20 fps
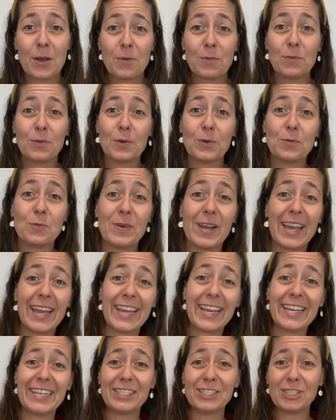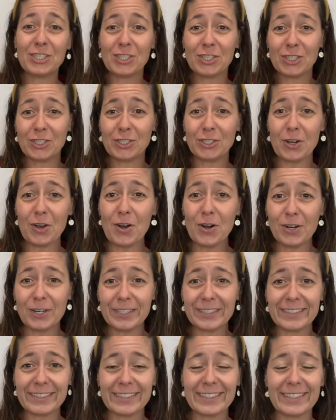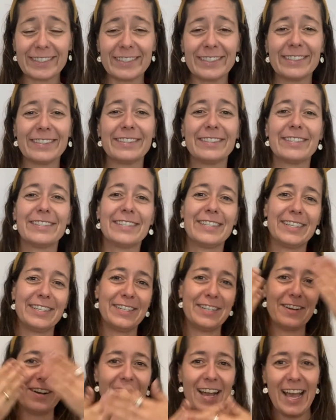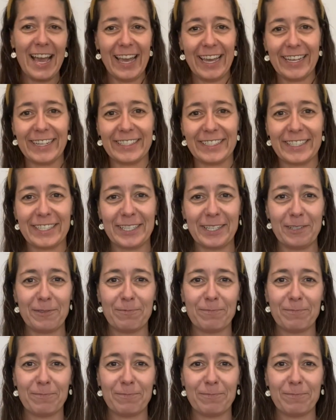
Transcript: will wear his shorts tonight.